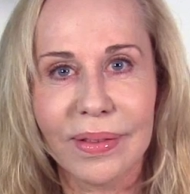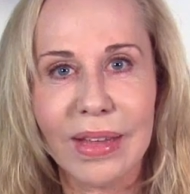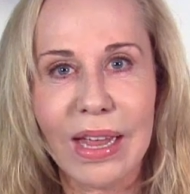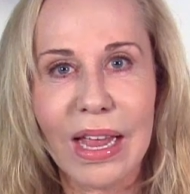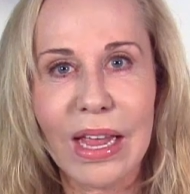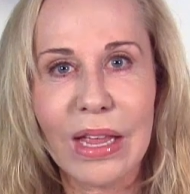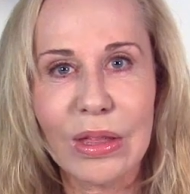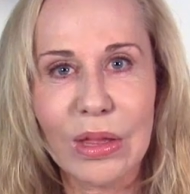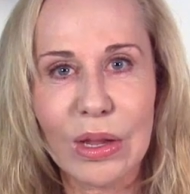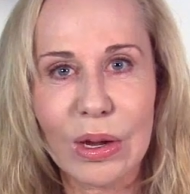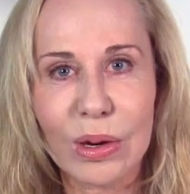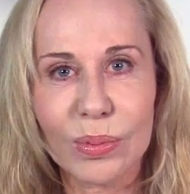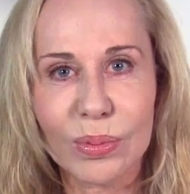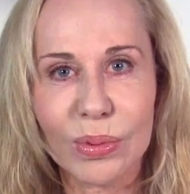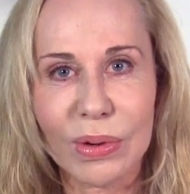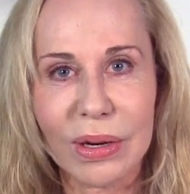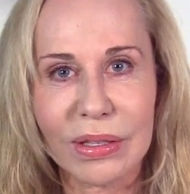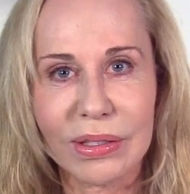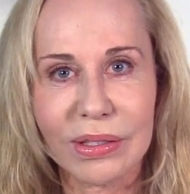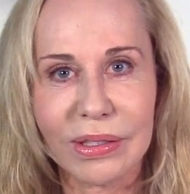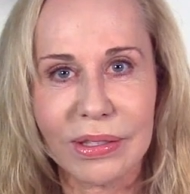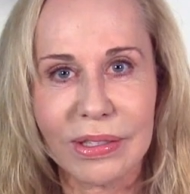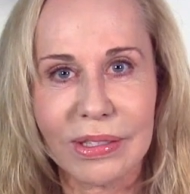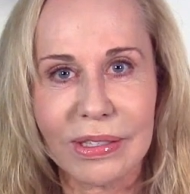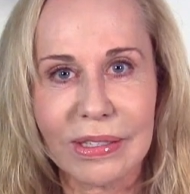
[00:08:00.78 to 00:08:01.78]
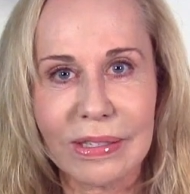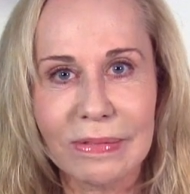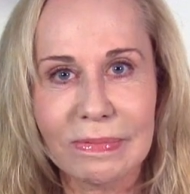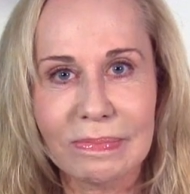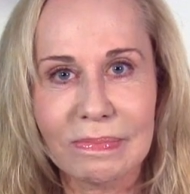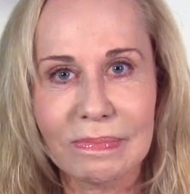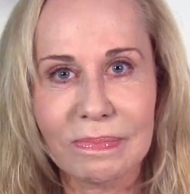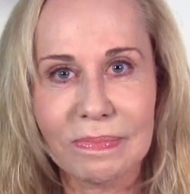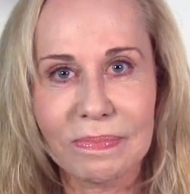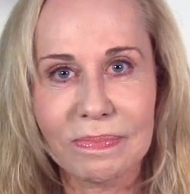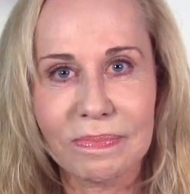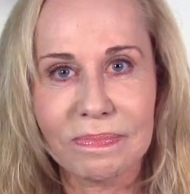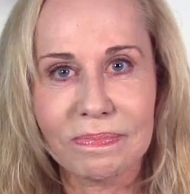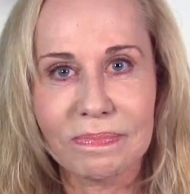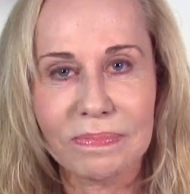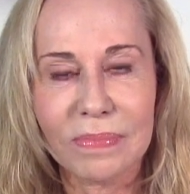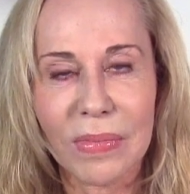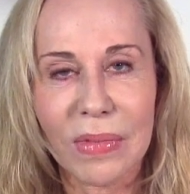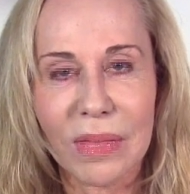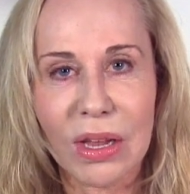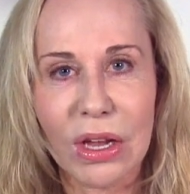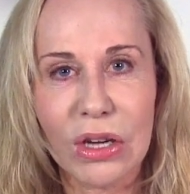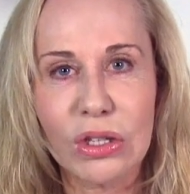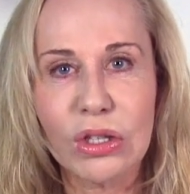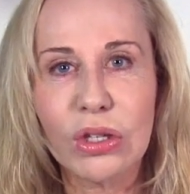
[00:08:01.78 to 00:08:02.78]
in their presence.
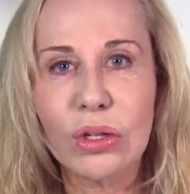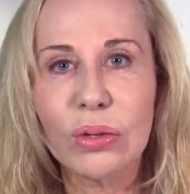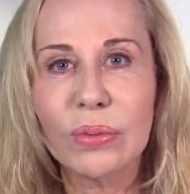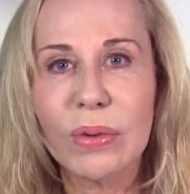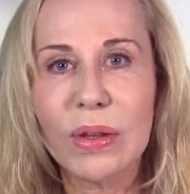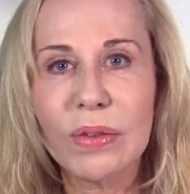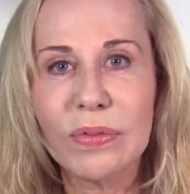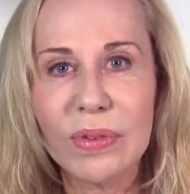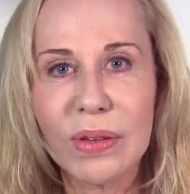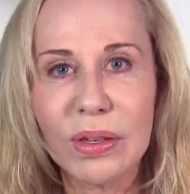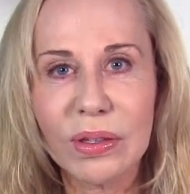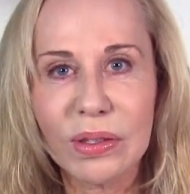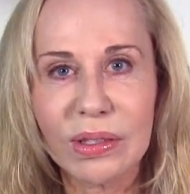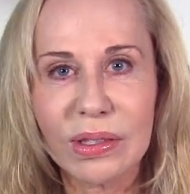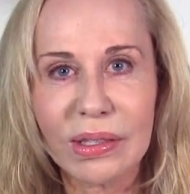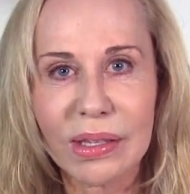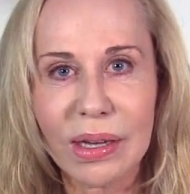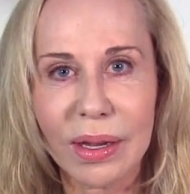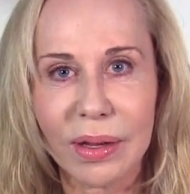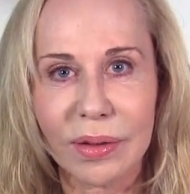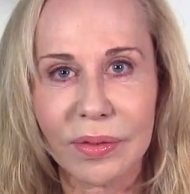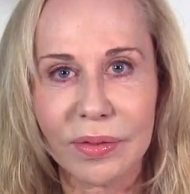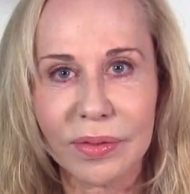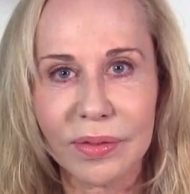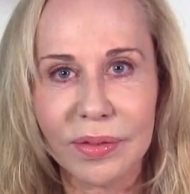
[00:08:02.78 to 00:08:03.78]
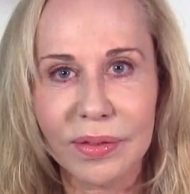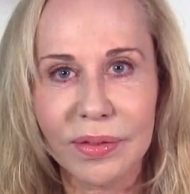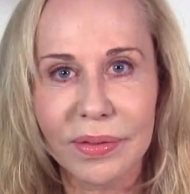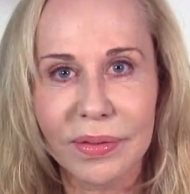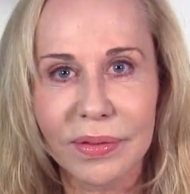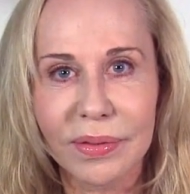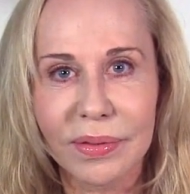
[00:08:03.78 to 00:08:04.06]
Do we feel safe?